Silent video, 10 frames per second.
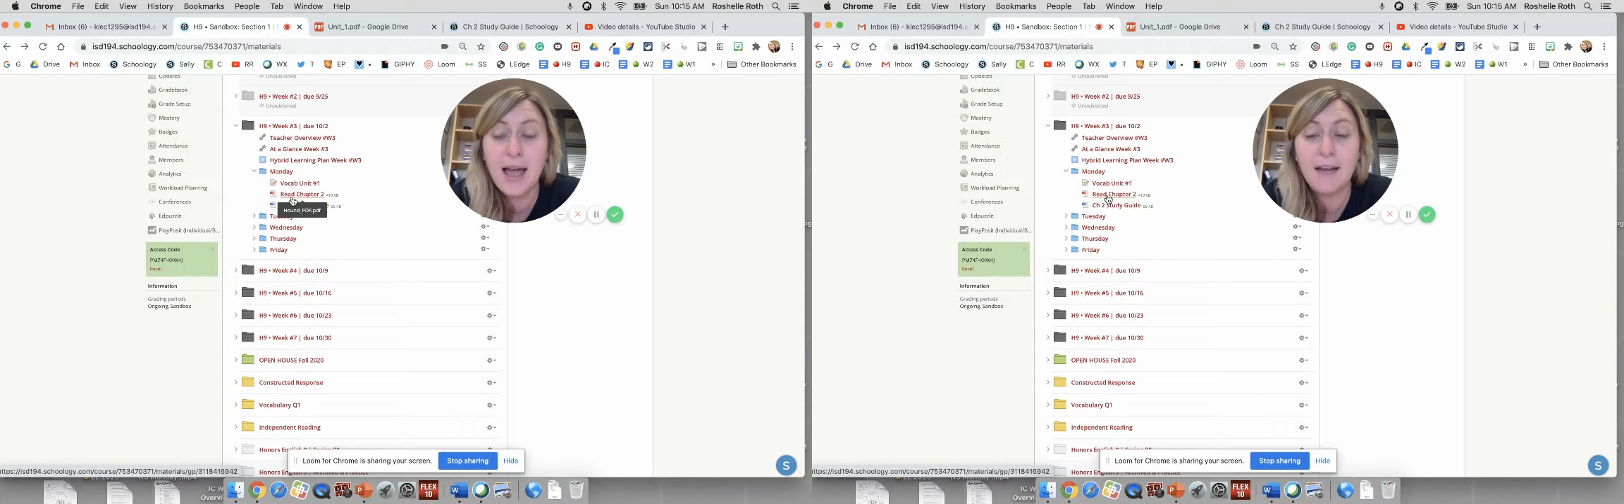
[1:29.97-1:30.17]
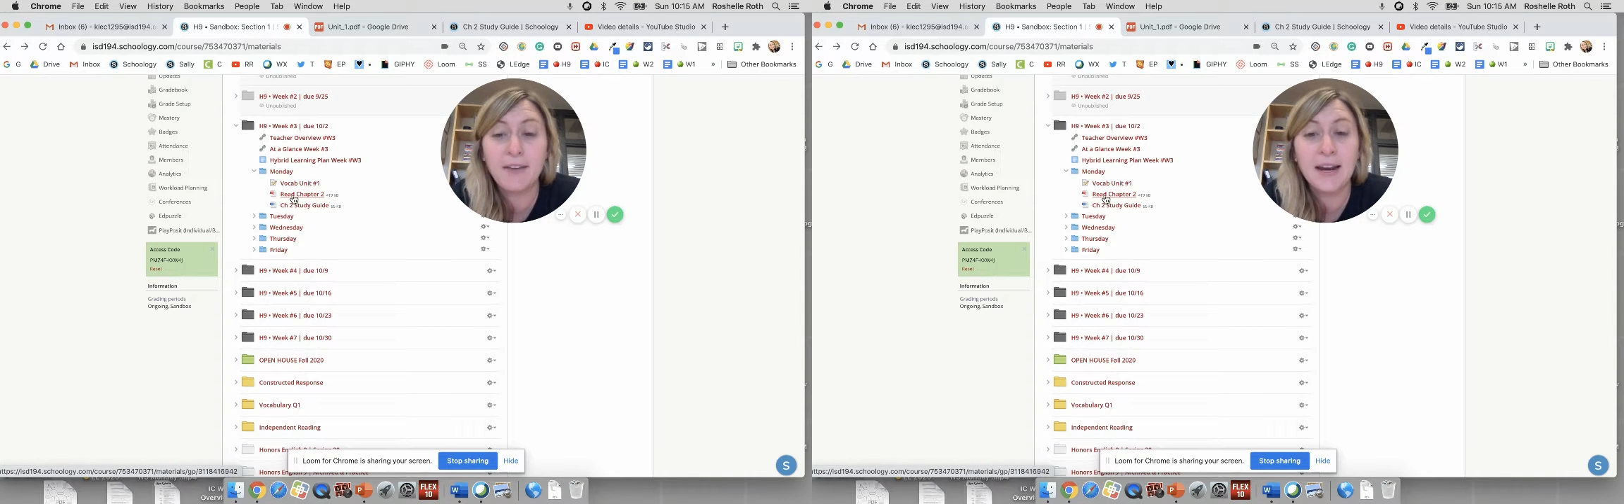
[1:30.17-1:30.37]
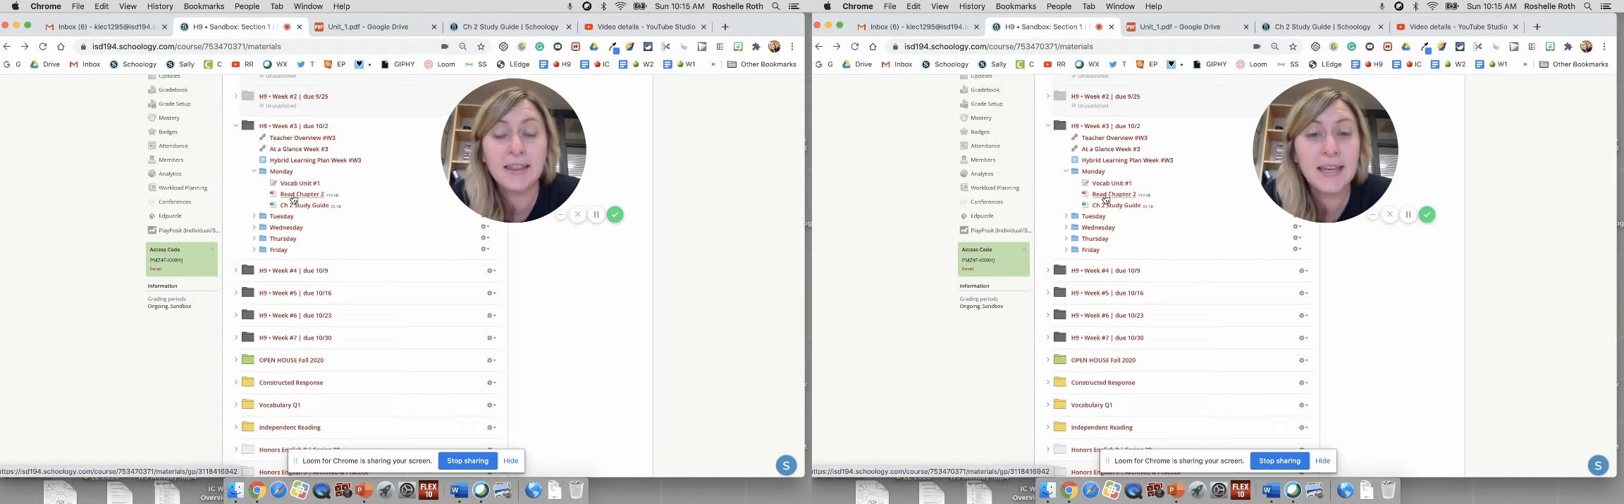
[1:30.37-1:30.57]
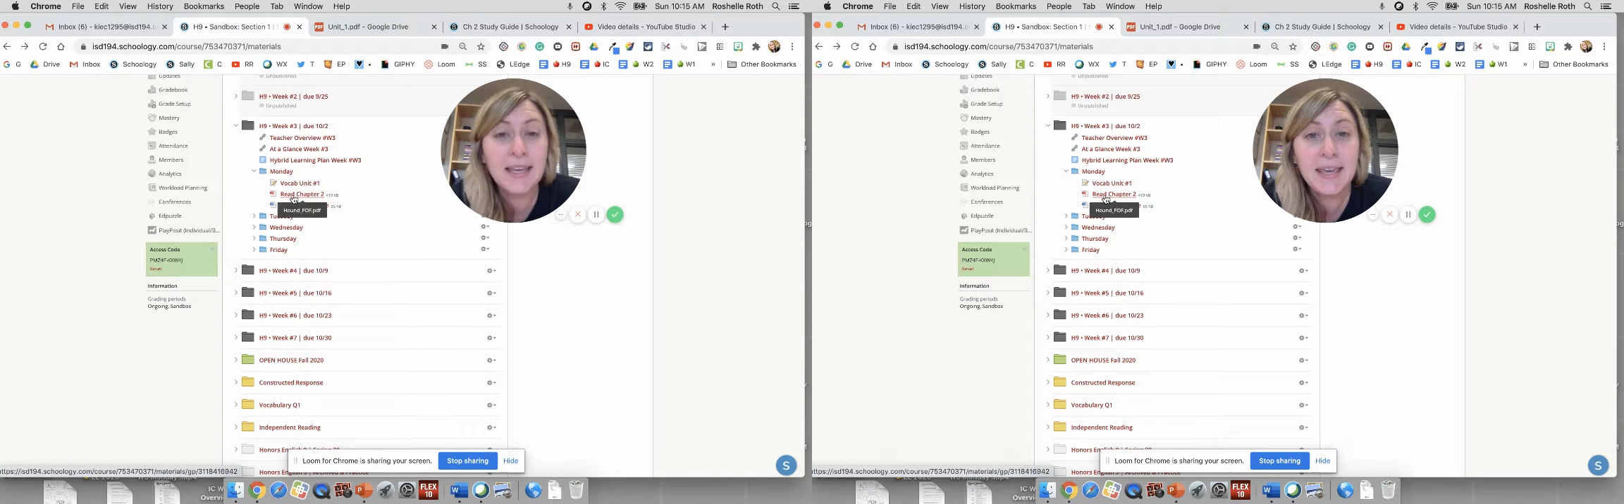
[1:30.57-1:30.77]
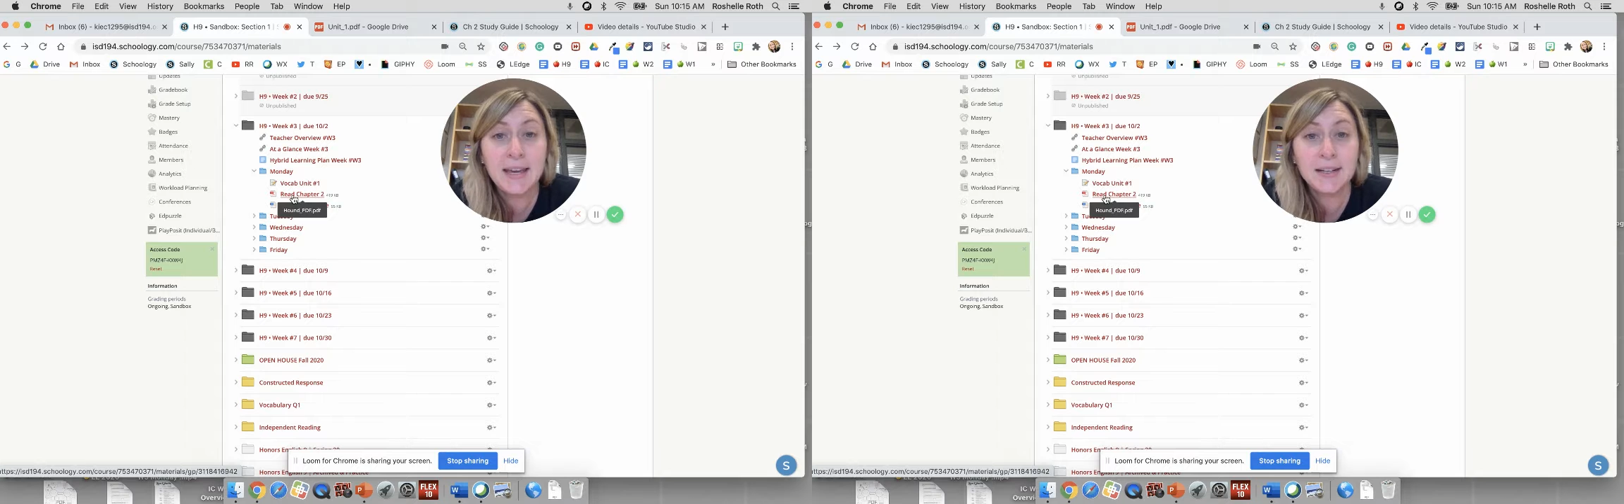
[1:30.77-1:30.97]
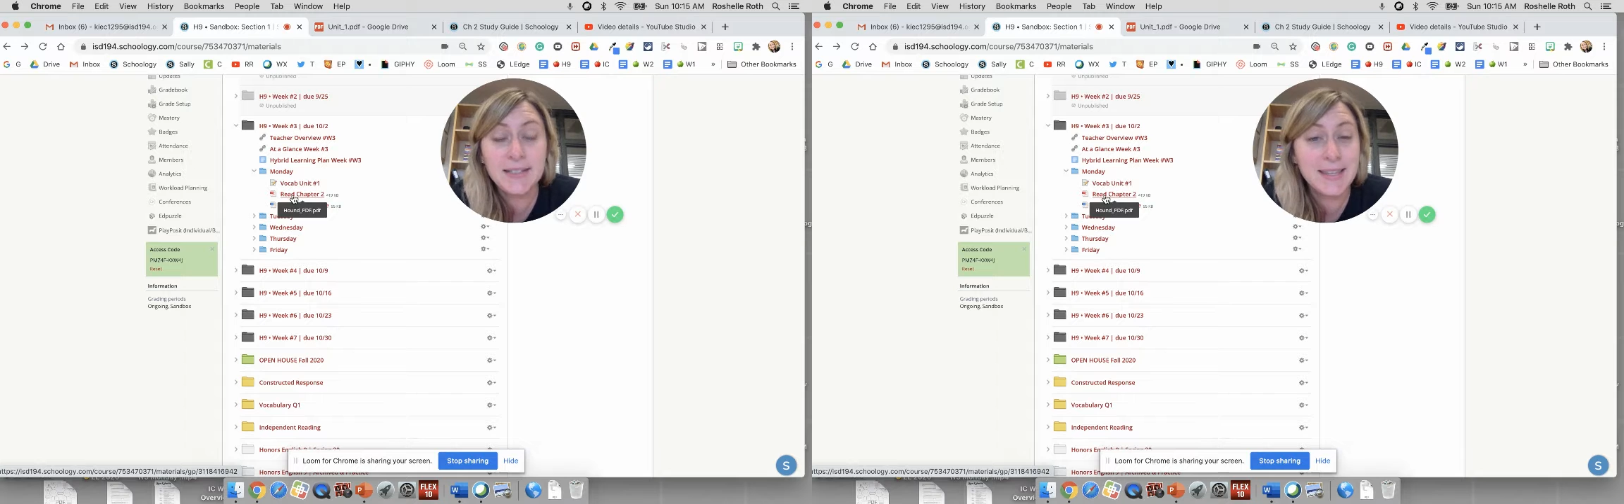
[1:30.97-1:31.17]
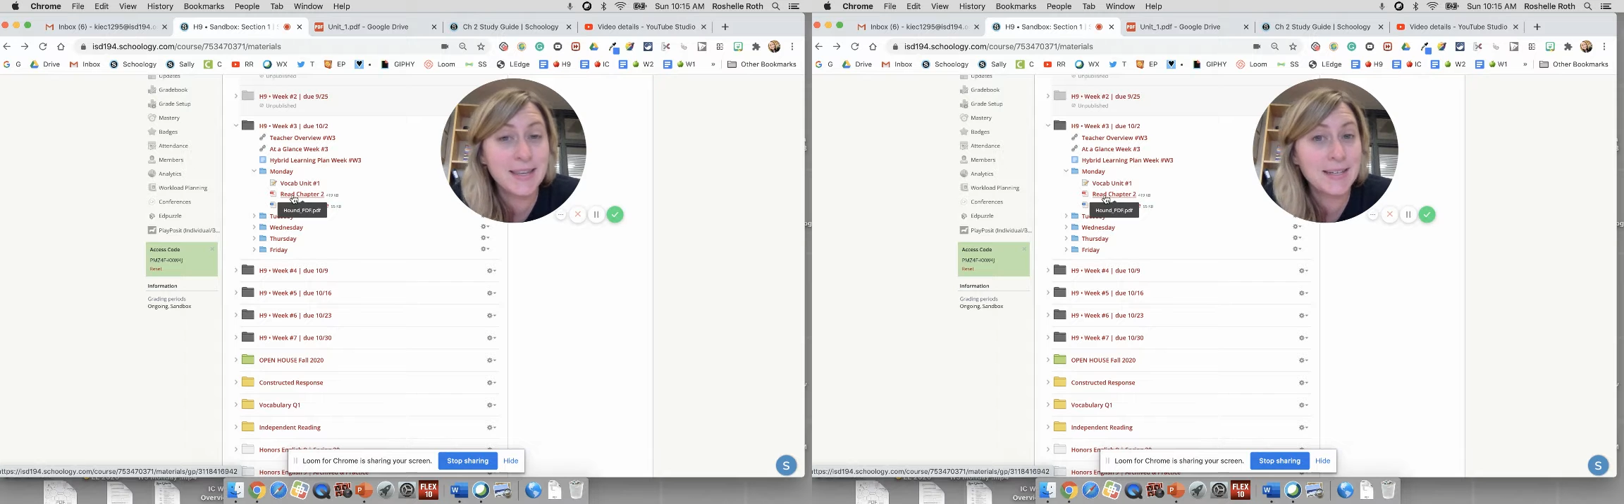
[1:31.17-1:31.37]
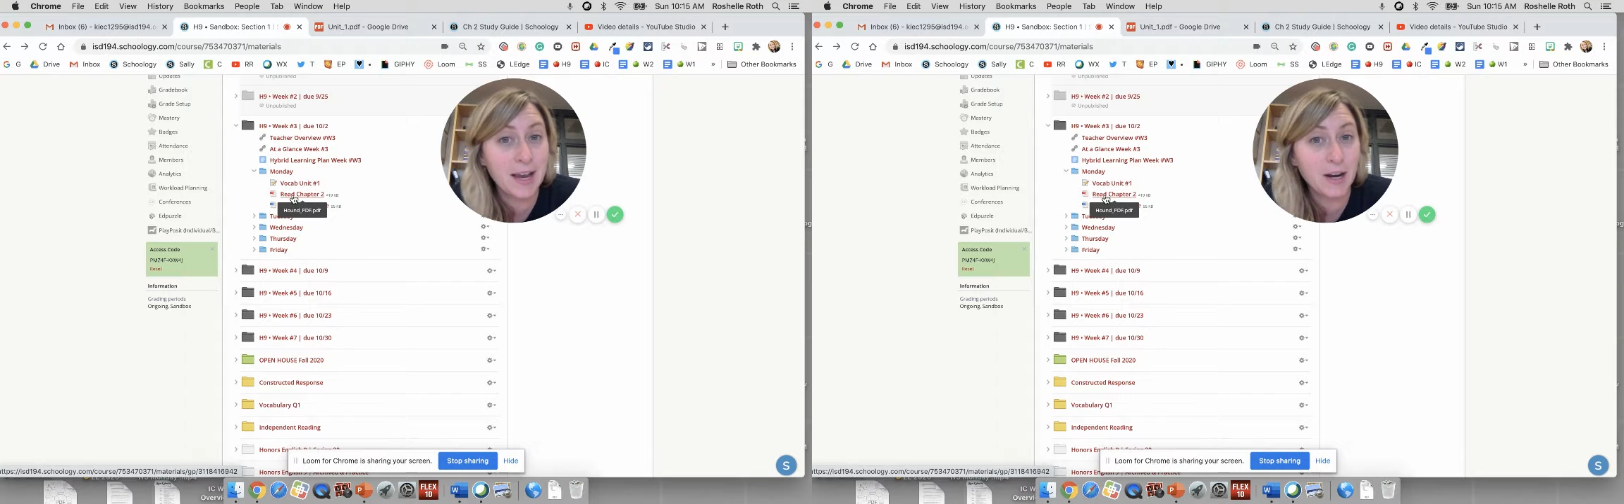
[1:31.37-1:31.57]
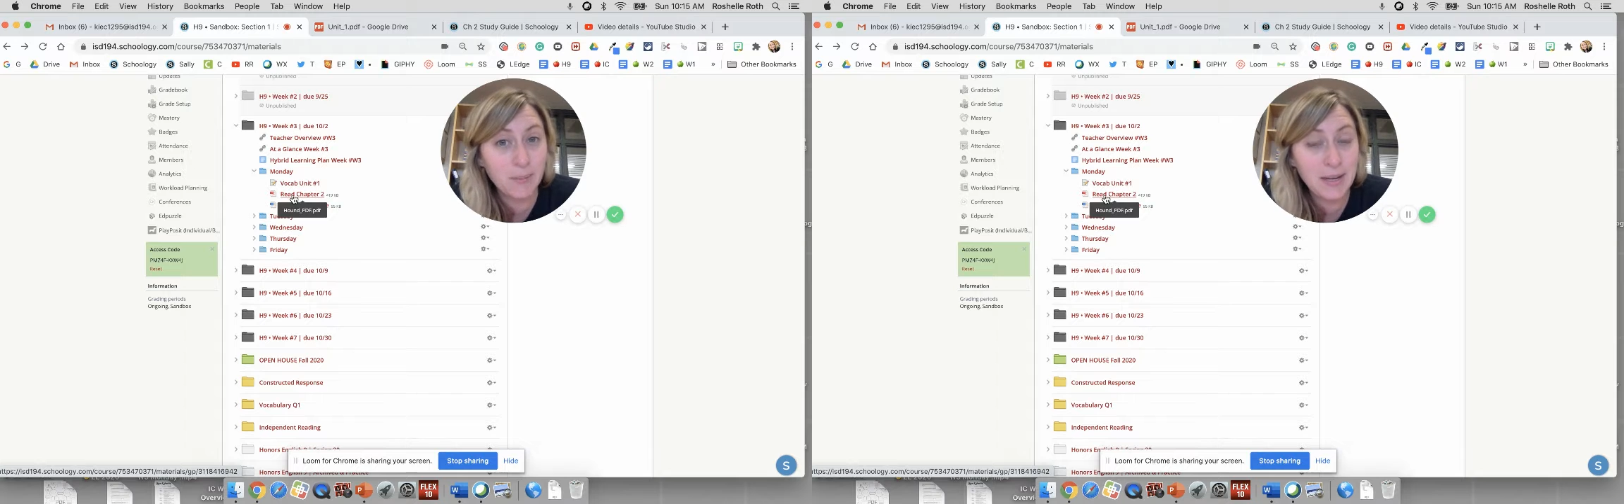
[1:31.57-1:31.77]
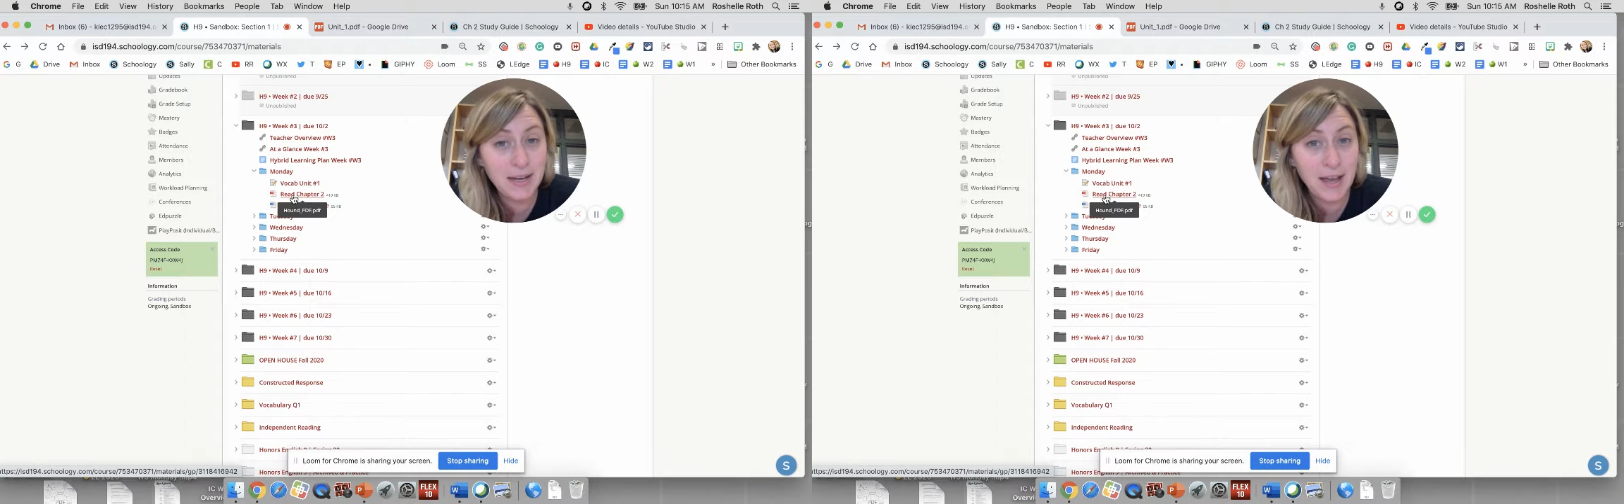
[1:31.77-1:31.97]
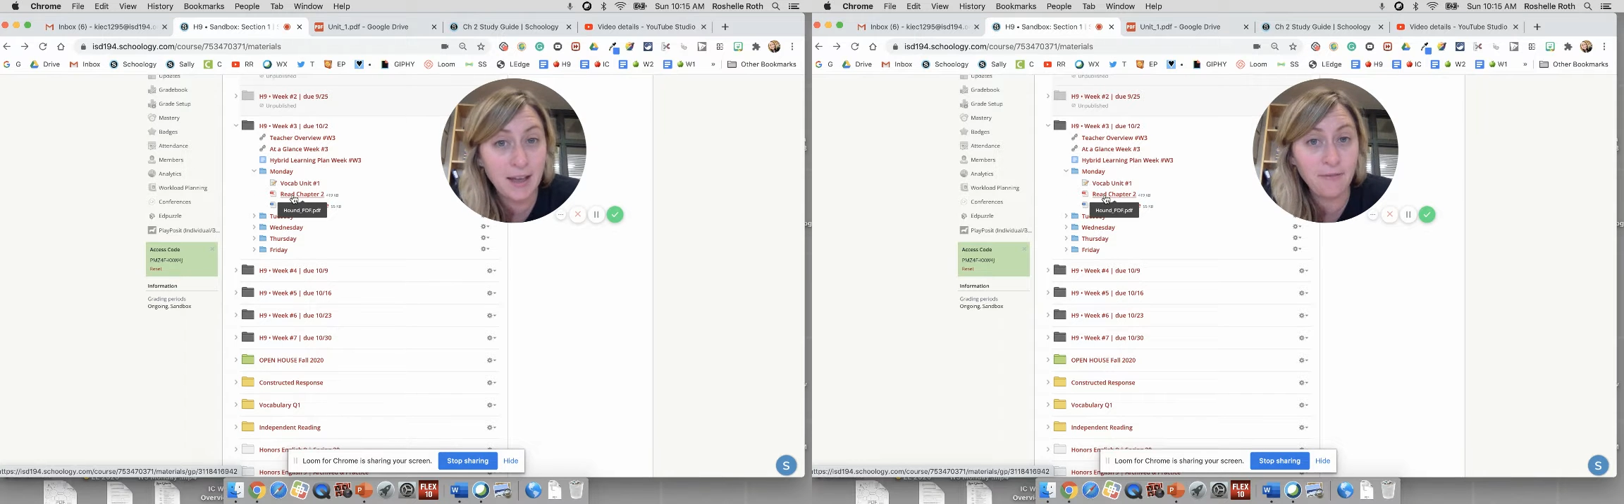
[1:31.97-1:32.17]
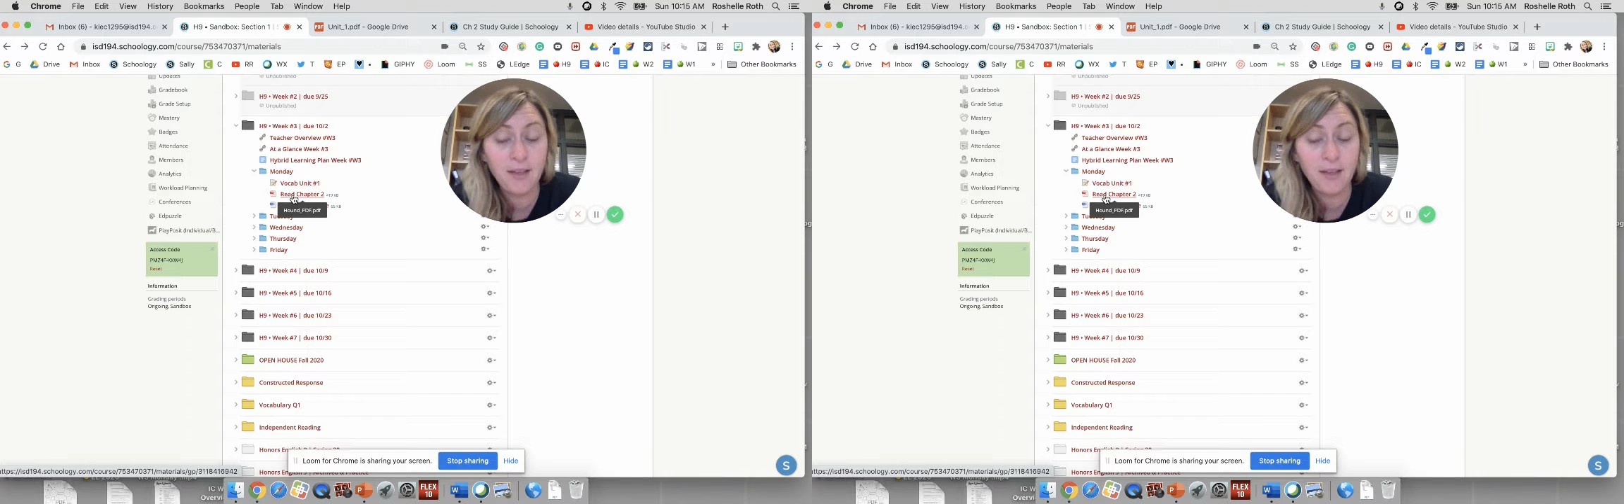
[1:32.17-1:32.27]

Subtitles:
I've got a link here to the entire PDF,